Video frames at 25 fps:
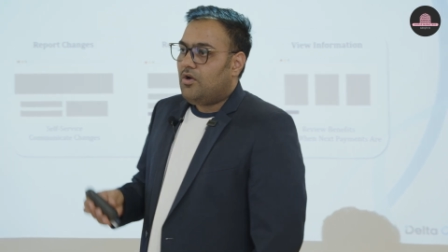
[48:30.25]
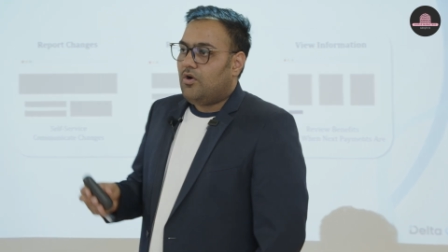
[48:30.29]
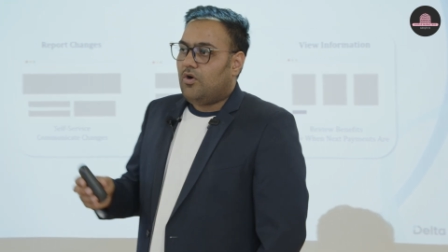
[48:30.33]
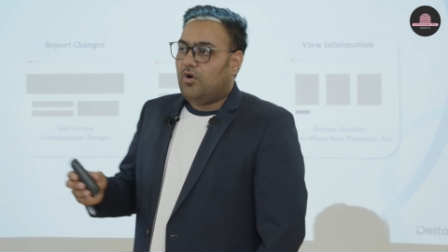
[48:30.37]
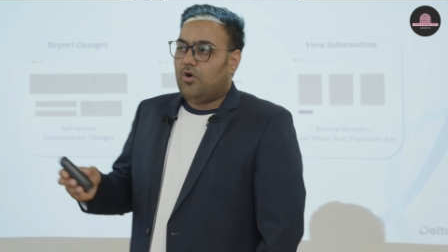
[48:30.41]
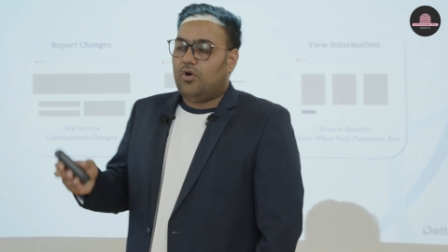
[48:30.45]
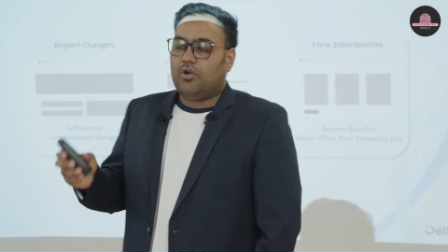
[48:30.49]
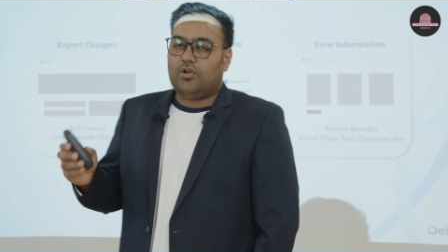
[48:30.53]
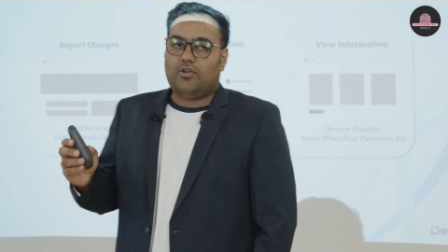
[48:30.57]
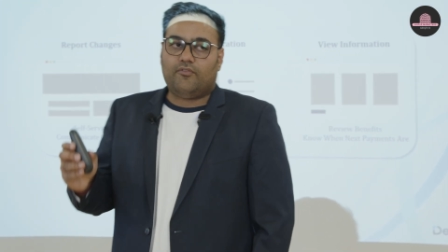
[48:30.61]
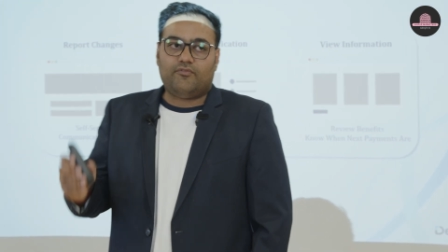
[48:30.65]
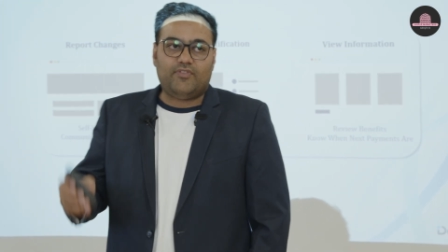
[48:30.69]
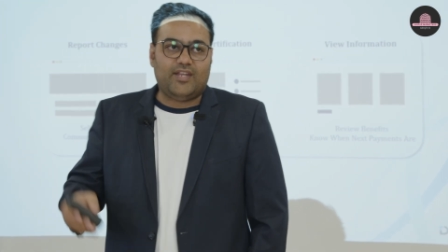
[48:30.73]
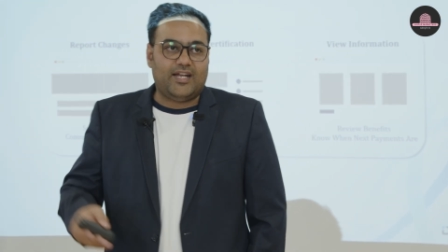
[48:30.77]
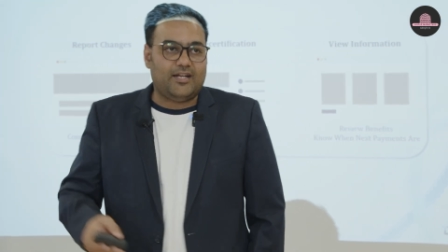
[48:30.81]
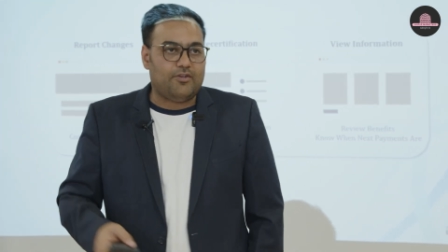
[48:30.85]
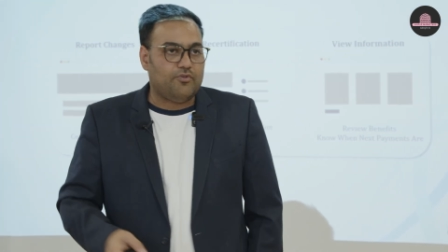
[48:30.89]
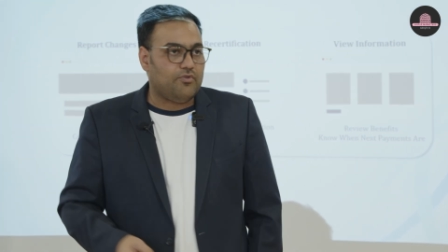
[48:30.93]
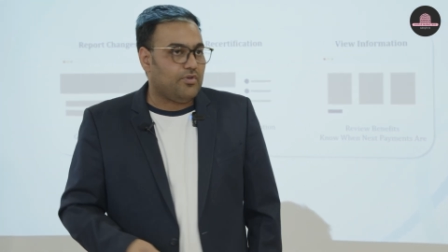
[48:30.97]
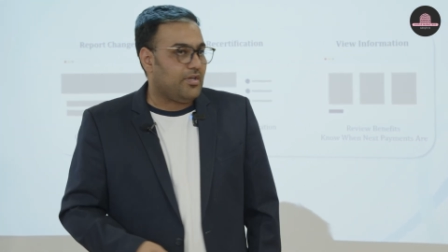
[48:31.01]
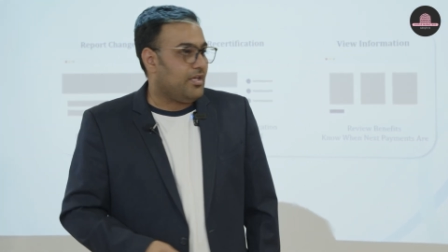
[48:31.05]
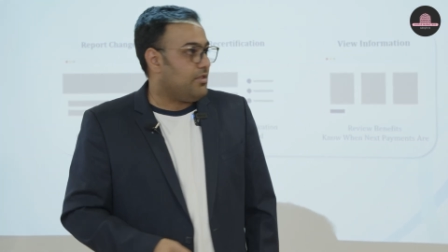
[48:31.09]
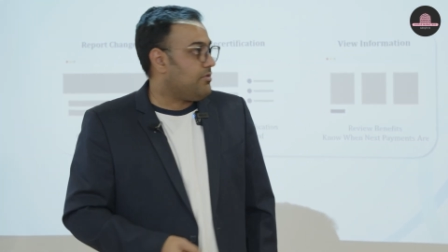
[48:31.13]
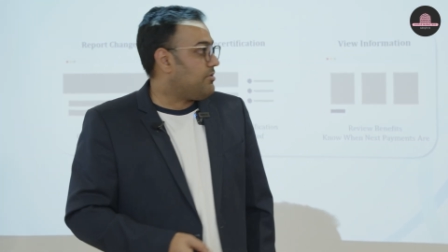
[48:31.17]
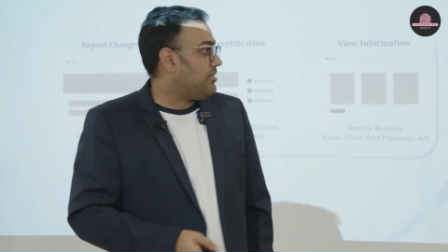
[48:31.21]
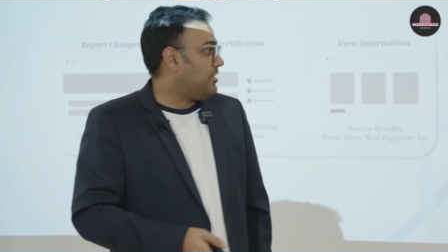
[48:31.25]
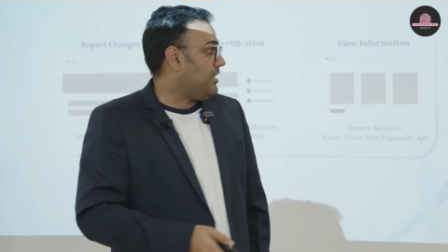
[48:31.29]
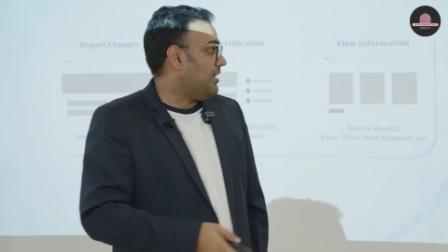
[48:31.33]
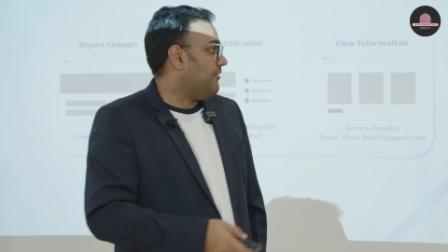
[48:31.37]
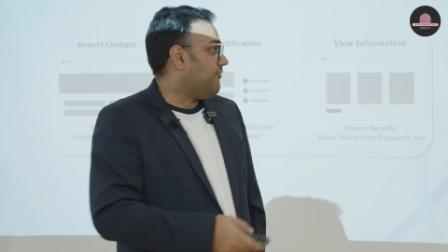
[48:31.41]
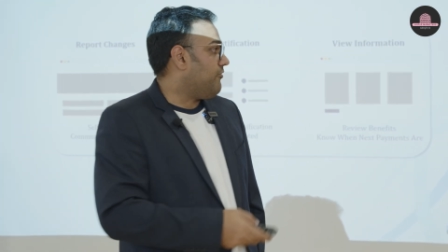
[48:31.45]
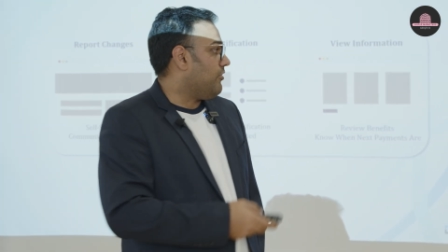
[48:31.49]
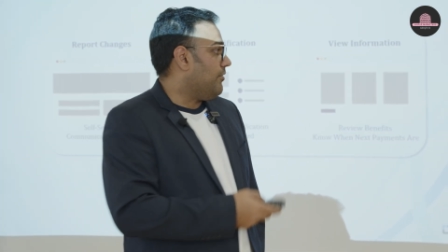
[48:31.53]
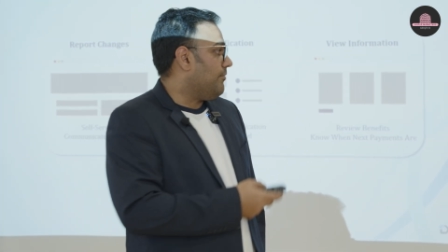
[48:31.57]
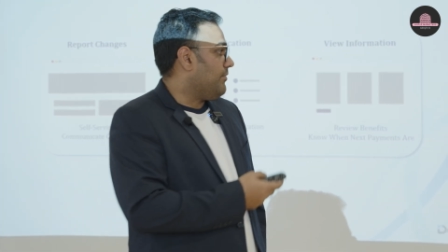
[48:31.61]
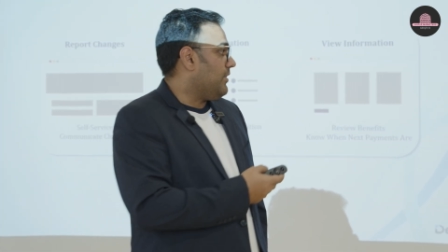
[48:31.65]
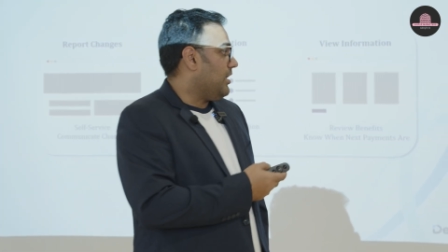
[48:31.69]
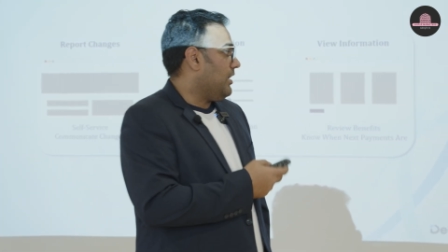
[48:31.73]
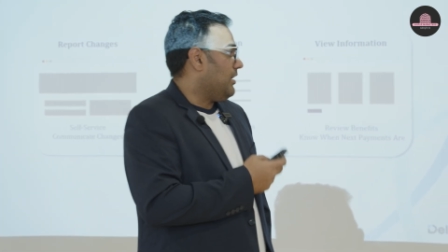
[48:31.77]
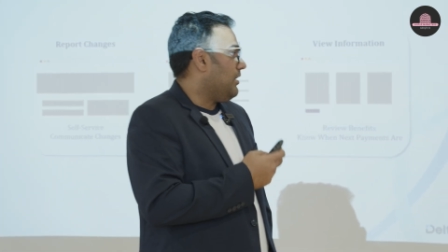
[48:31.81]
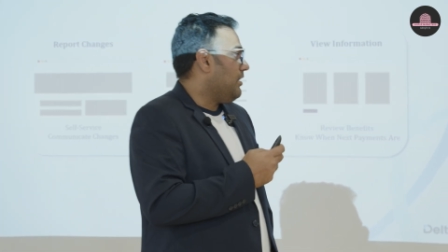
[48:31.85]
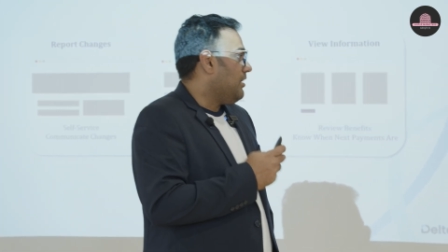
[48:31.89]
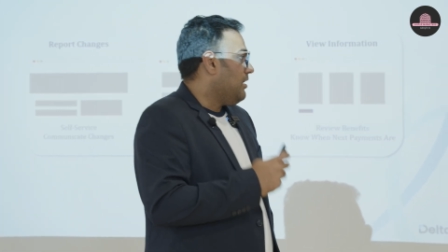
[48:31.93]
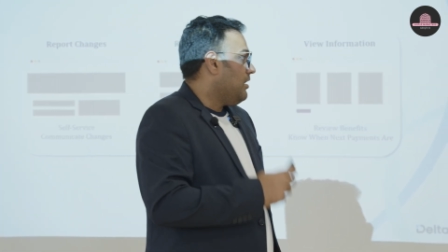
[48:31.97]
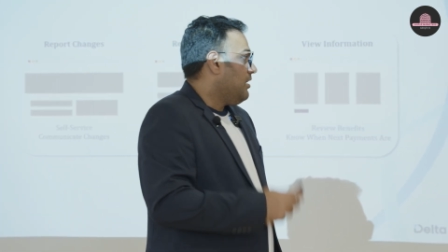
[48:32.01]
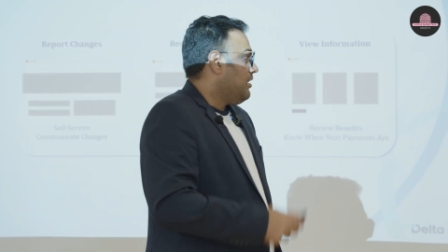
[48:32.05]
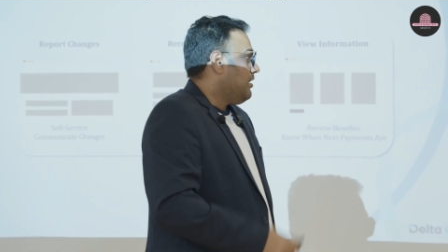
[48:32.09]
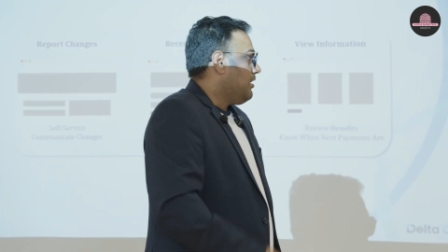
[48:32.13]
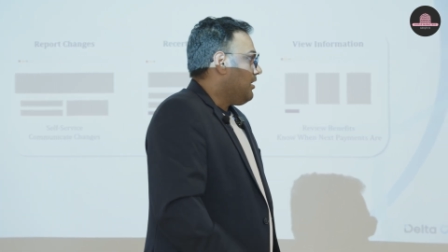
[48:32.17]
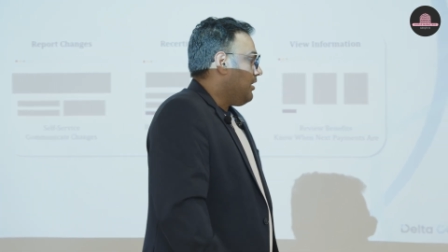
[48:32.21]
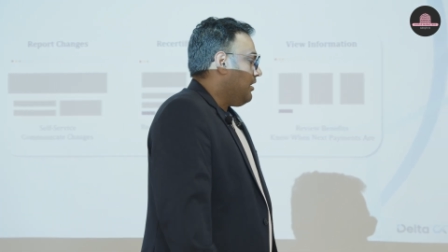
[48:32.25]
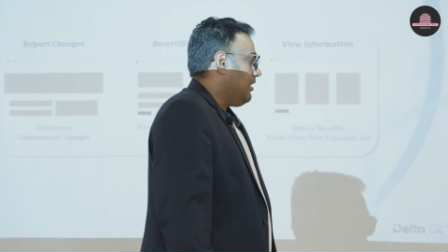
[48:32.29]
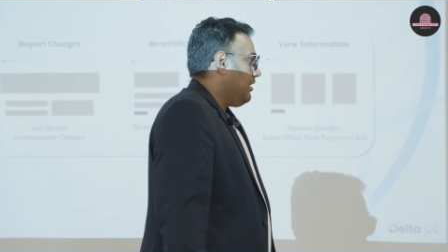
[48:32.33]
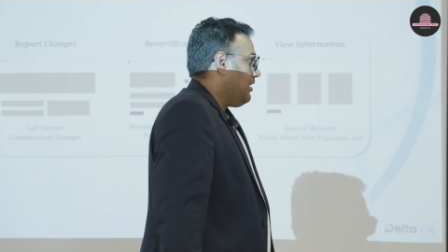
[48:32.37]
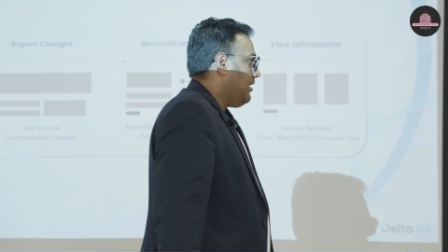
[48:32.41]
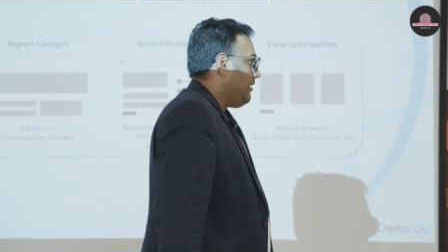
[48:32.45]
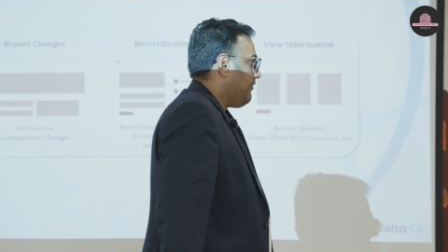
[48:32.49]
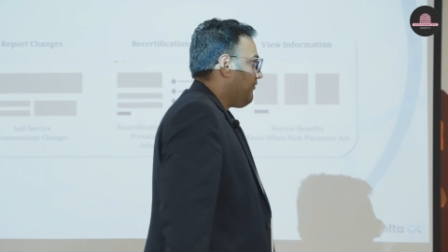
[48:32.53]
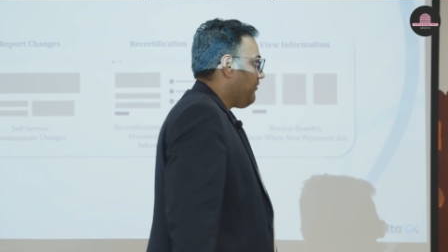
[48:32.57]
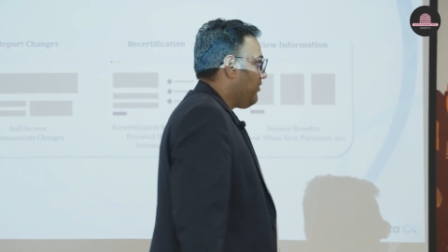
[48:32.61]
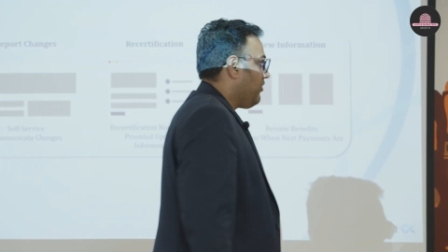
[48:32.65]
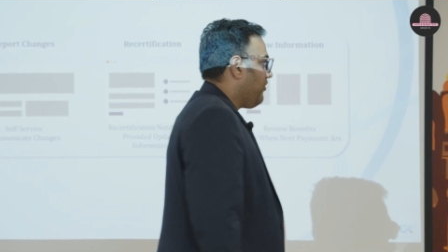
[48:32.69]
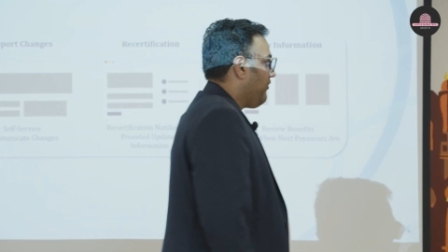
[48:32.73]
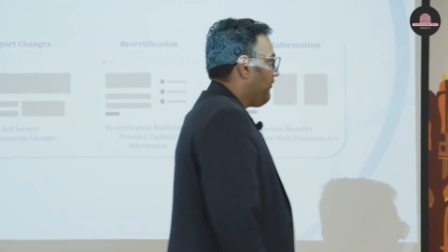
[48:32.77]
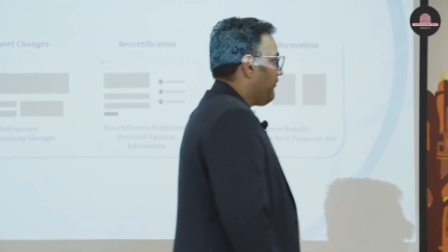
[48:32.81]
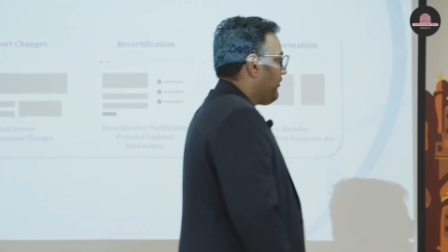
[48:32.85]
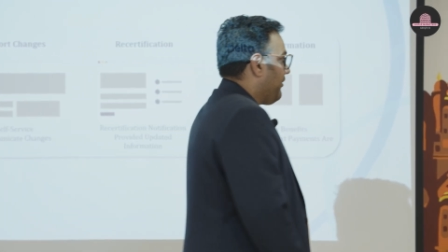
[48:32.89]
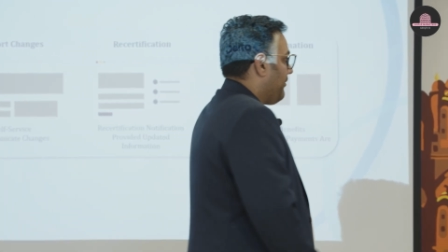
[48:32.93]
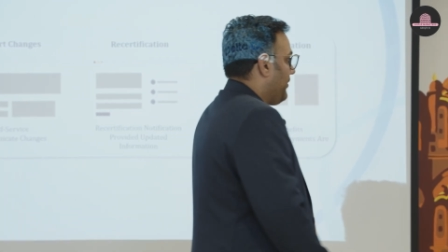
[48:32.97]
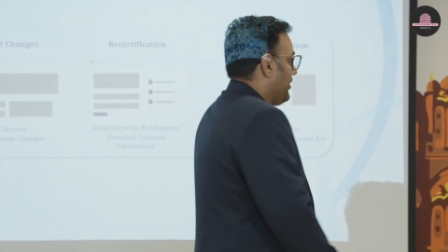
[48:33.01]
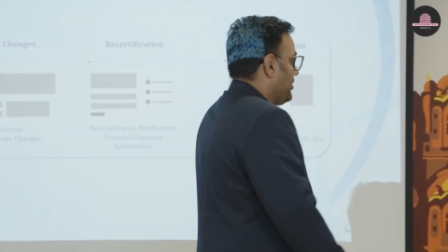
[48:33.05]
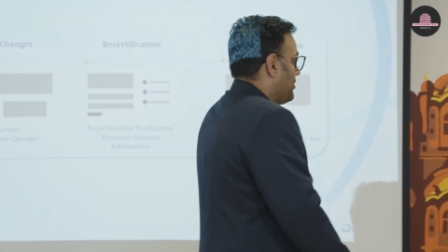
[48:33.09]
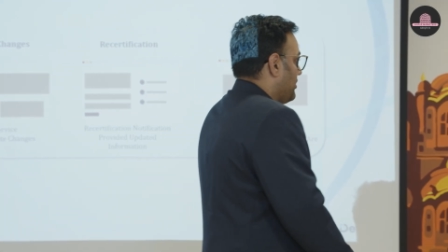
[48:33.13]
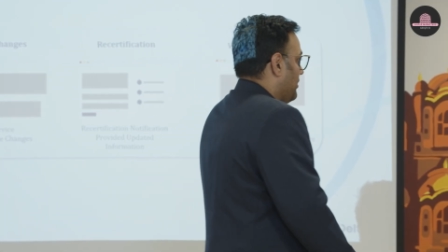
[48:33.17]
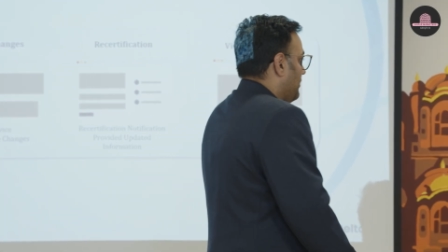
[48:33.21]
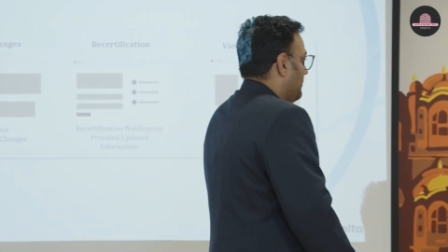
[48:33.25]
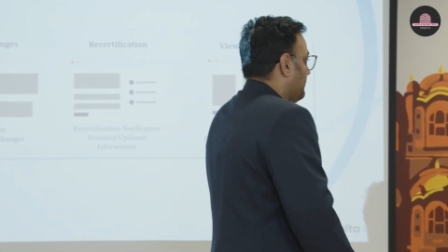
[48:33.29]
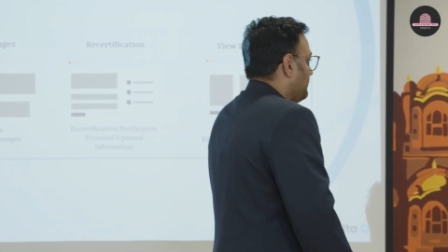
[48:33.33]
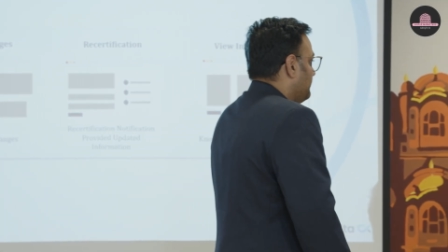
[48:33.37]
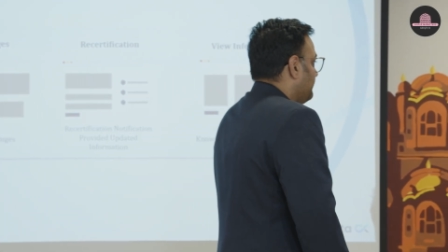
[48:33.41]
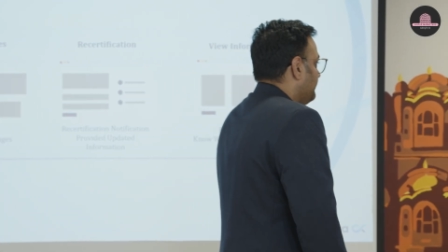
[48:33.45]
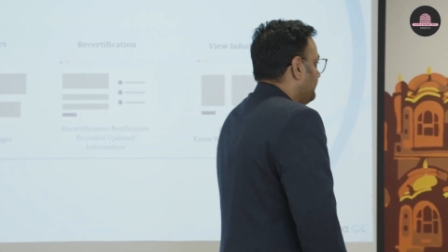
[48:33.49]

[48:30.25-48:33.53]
all of that you can see from the view information.